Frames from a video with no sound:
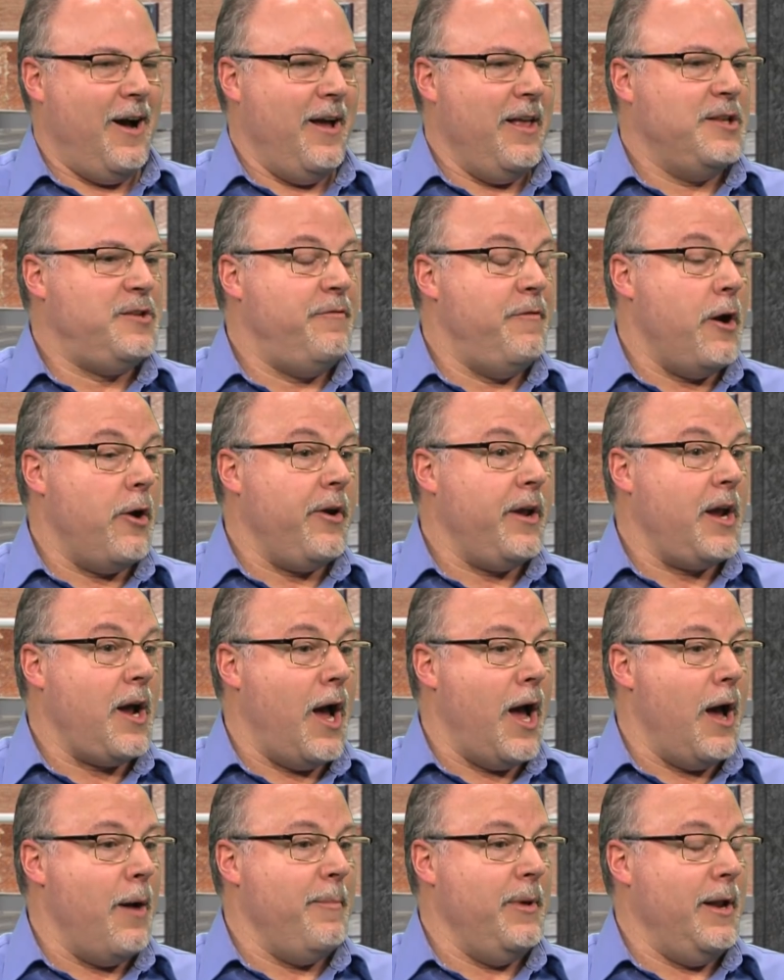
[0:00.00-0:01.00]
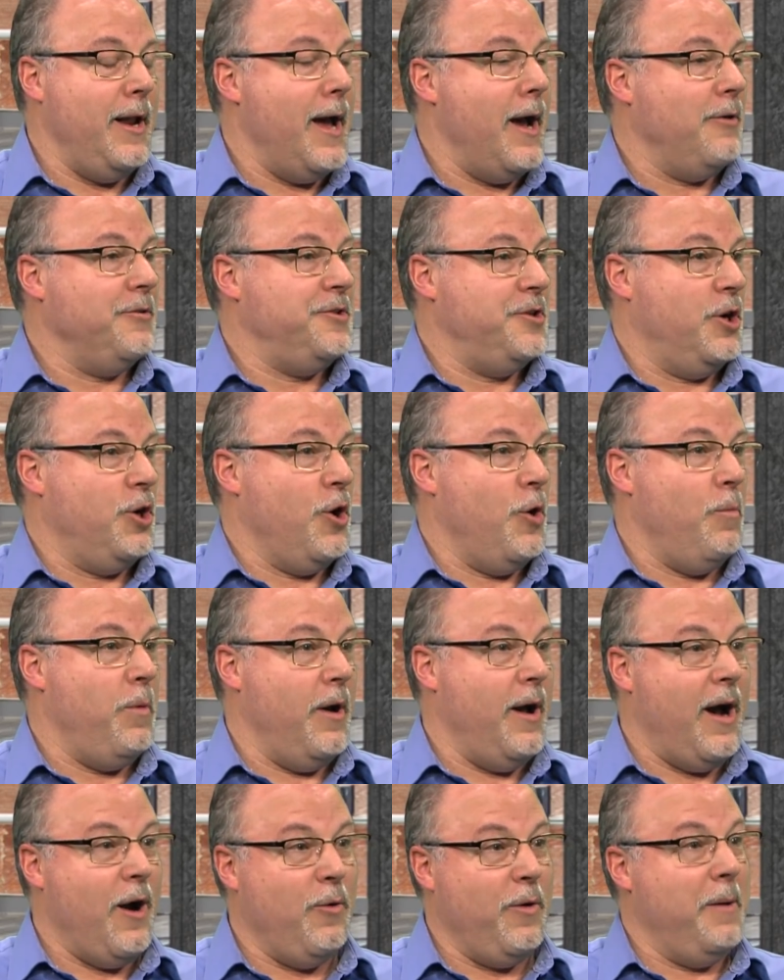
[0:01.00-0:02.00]
it's very common now to go
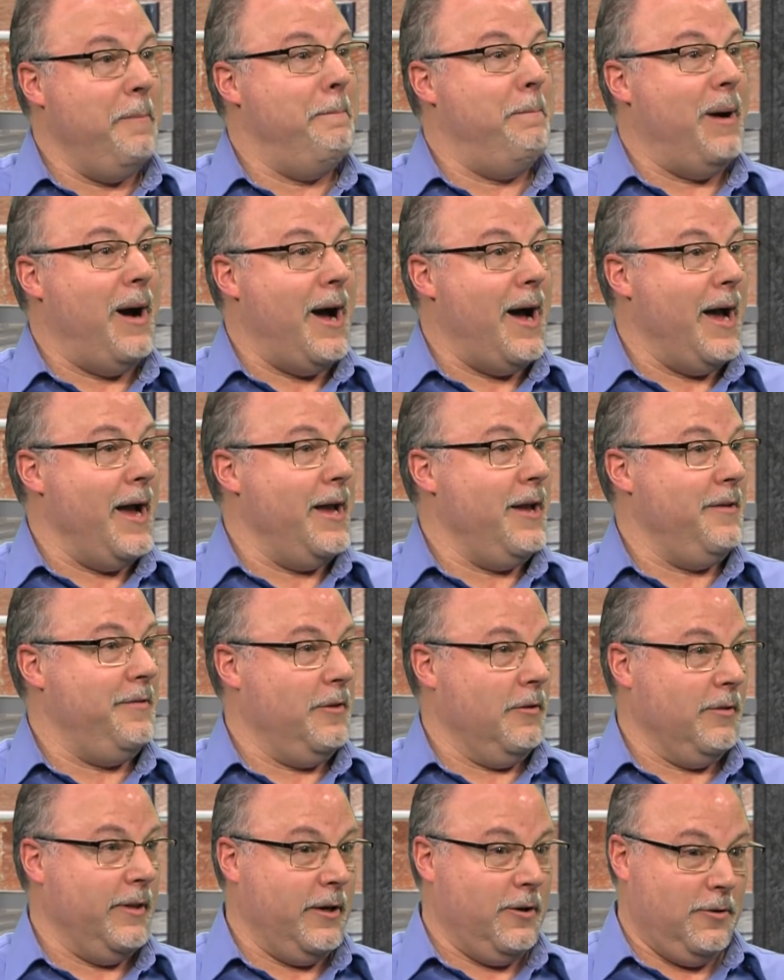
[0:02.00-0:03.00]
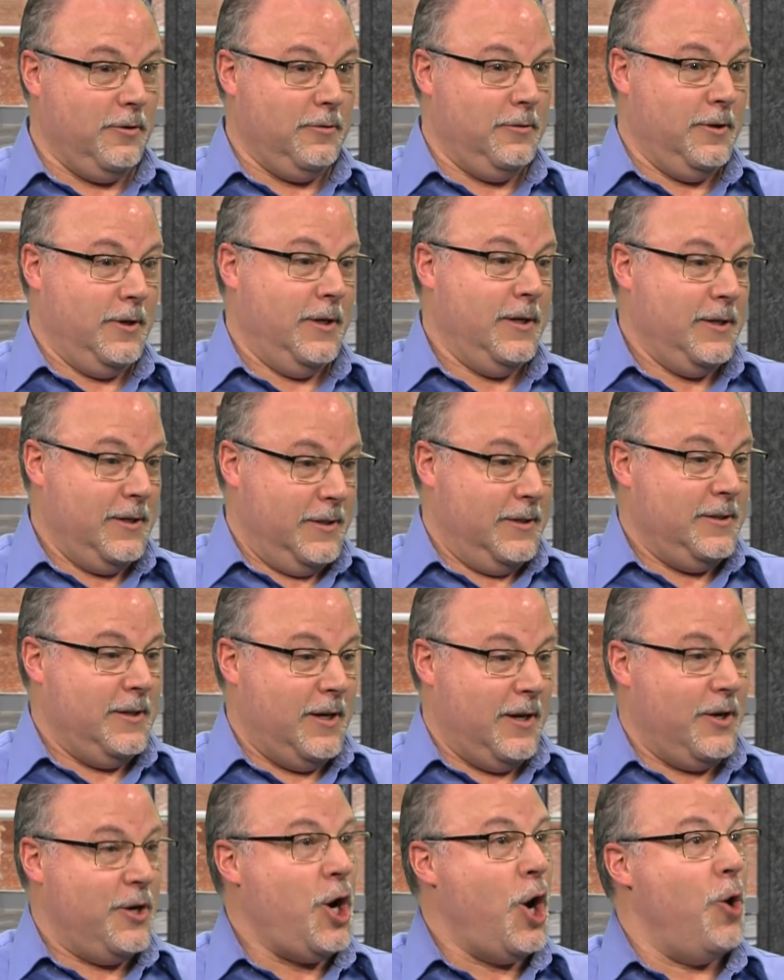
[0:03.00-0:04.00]
out and buy the little
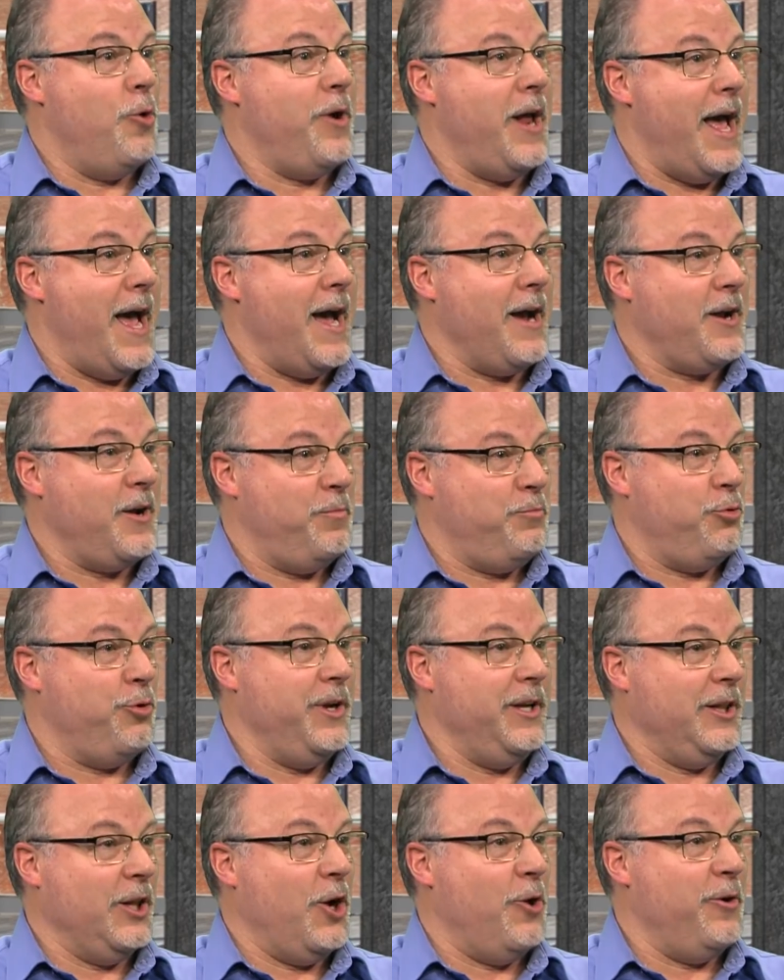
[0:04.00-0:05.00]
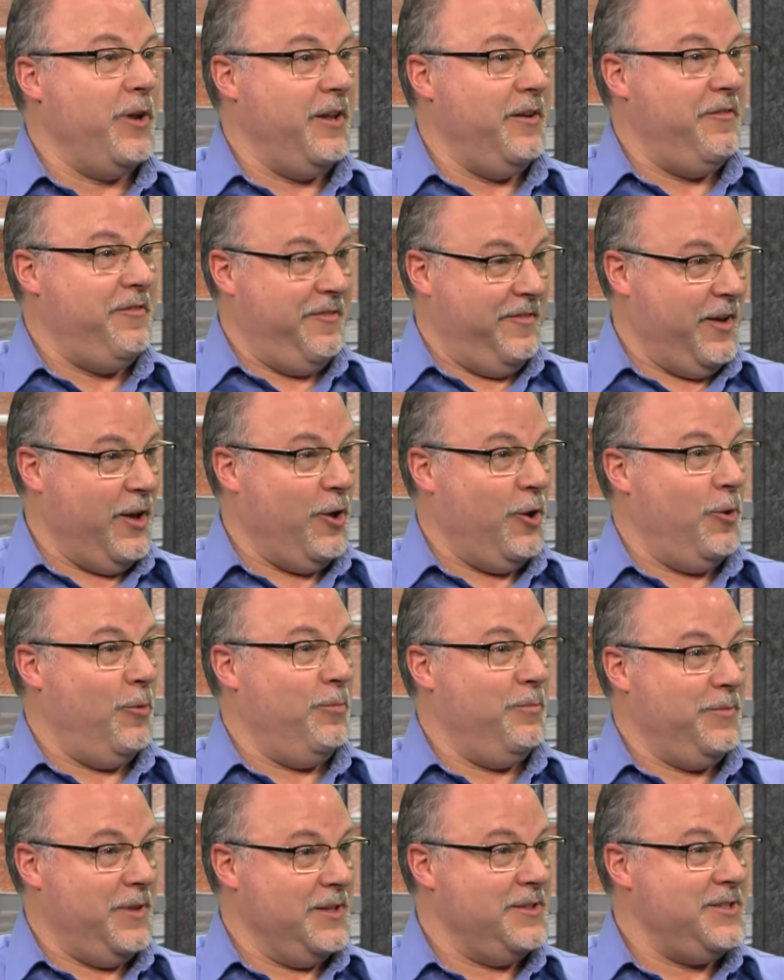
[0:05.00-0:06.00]
Kodak preloaded
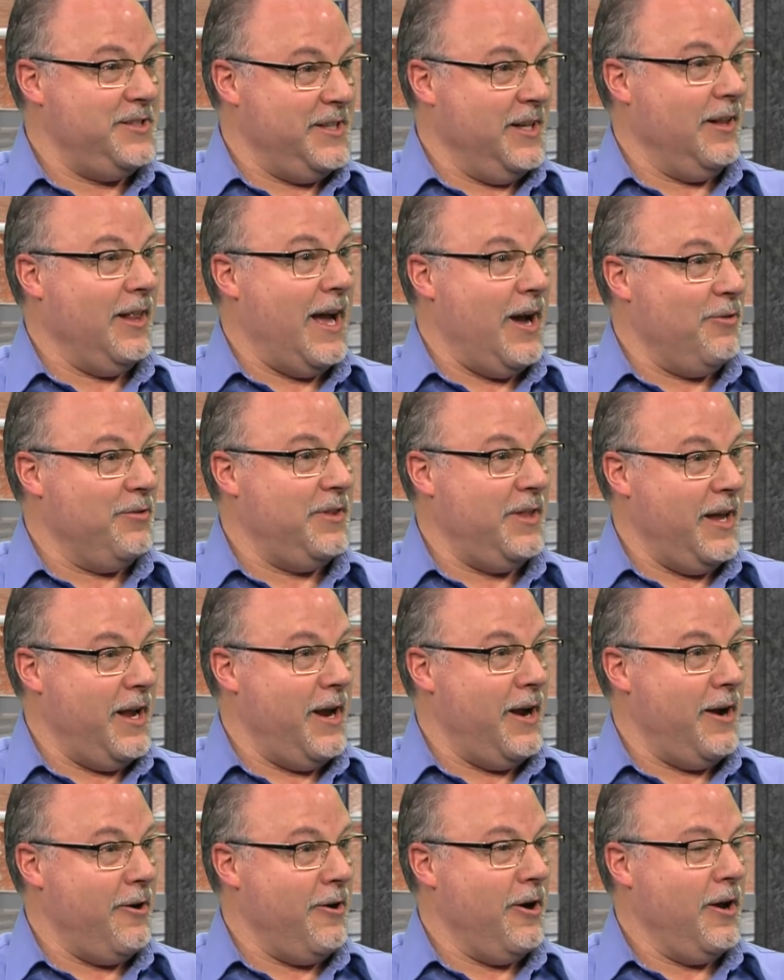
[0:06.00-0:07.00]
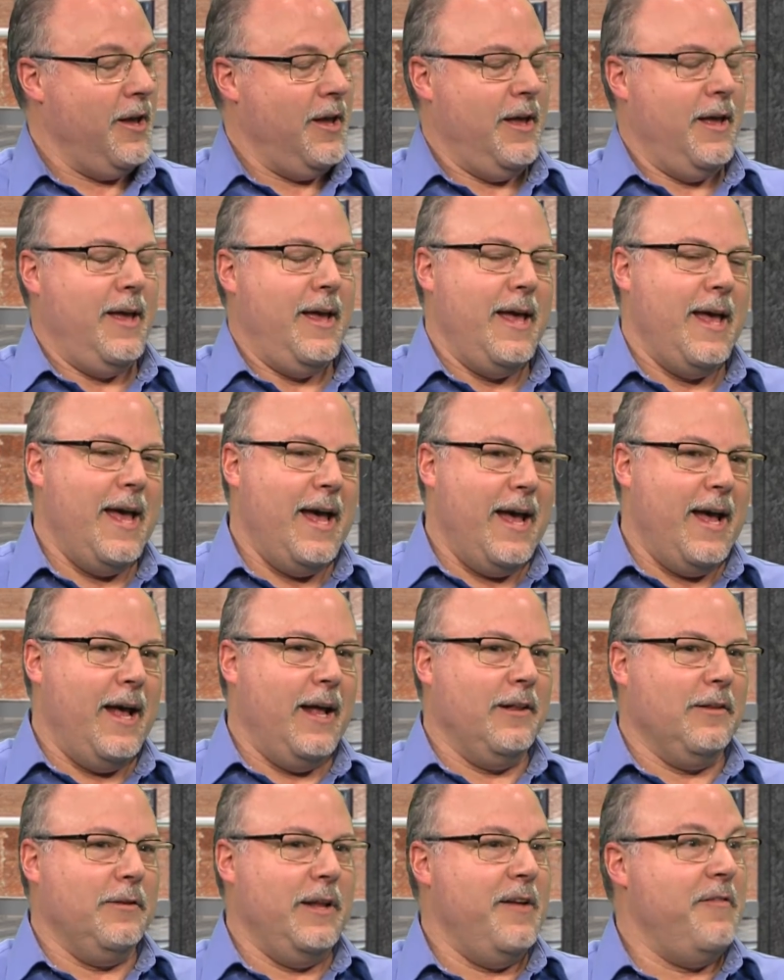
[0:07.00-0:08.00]
film that's still out there,
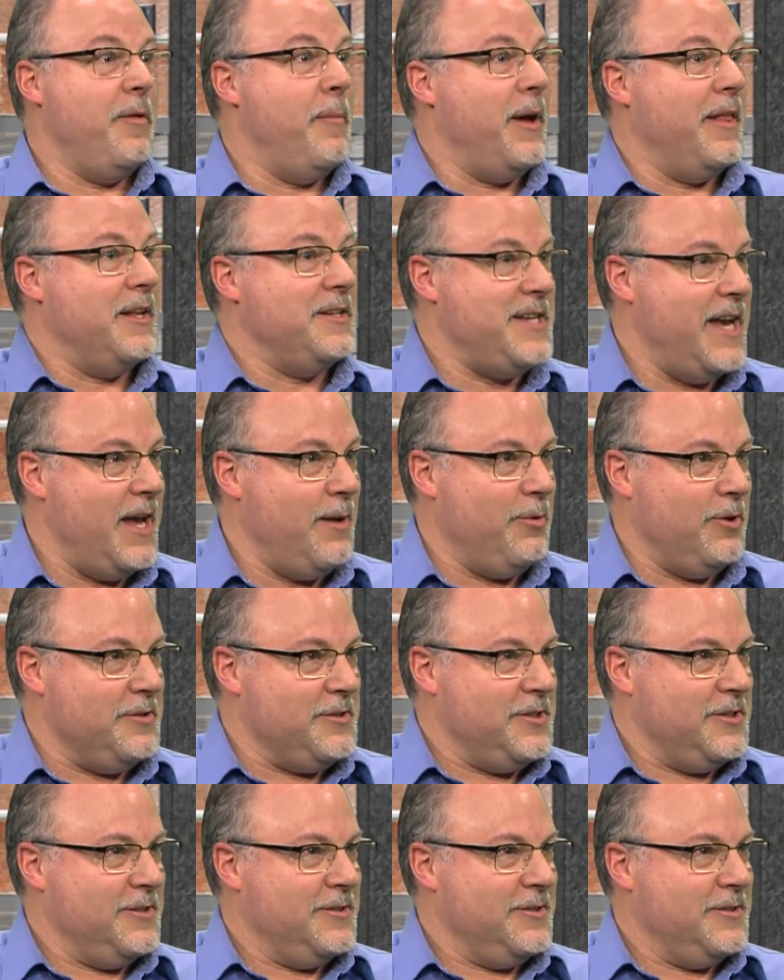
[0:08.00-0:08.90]
and leave them on the tables.